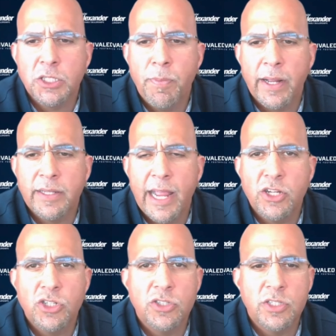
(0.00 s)

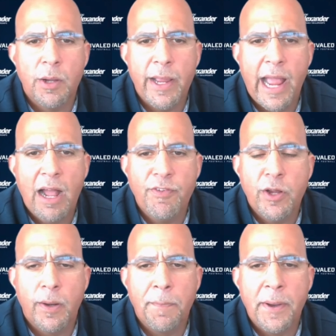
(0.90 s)
expectations that we
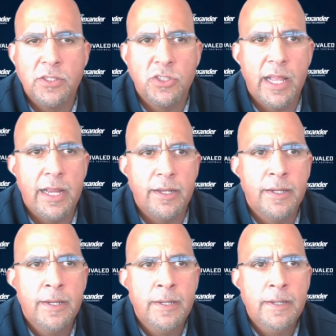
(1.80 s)
have here at Penn
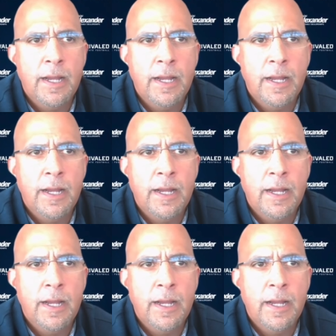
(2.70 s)
State.